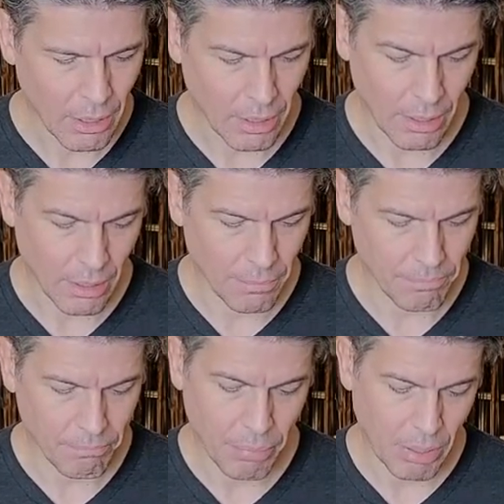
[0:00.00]

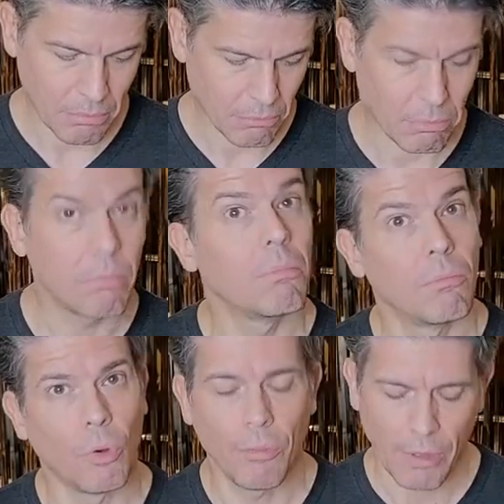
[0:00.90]
Um, but
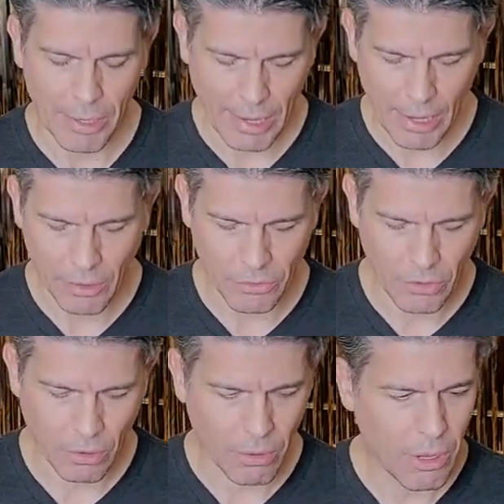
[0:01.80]
we'll find out.
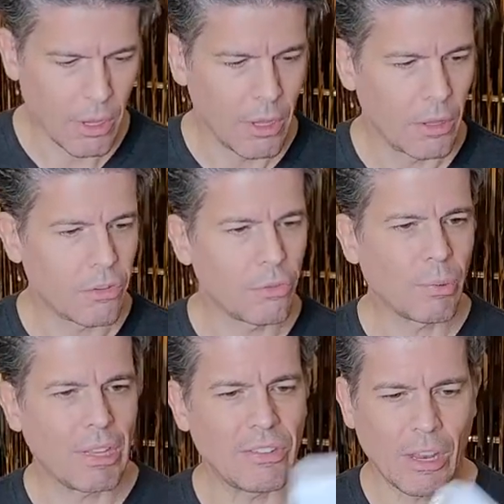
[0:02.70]
So this is
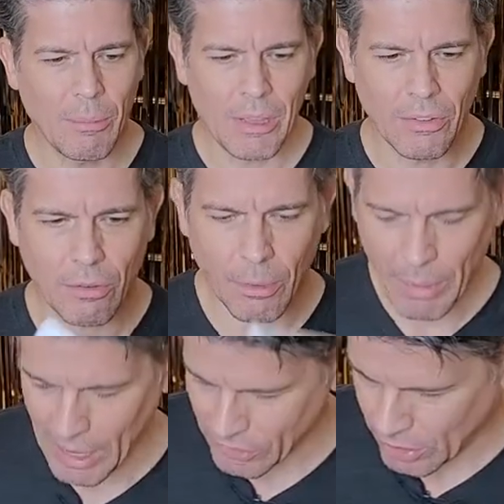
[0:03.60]
what they sent me, this little
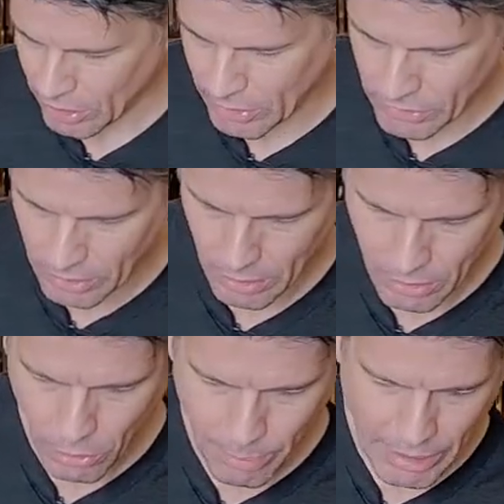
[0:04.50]
box here. Let's uh,
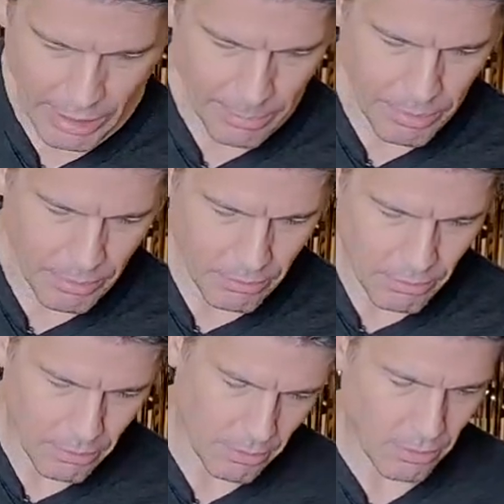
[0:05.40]
open it up and
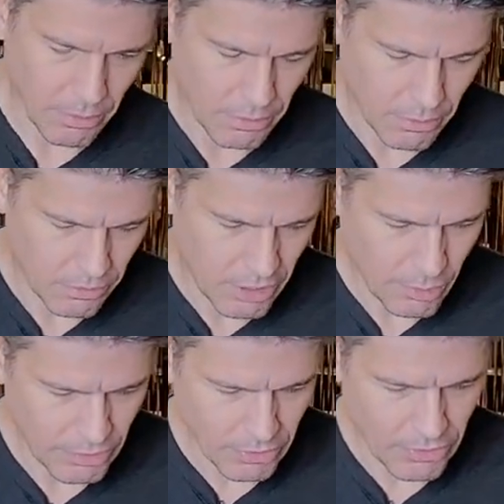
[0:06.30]
see
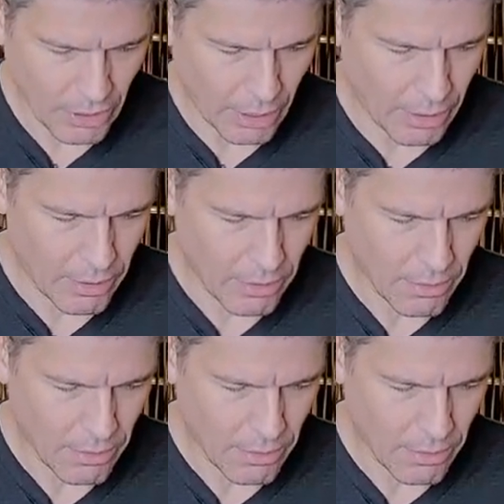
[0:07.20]
what's inside.